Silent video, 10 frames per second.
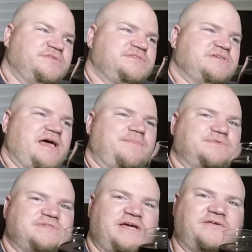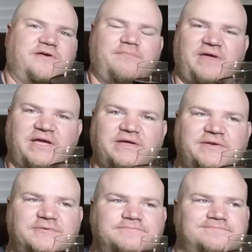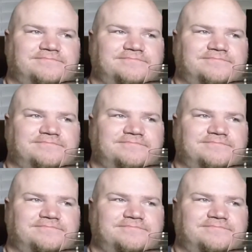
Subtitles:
This is apple cider I made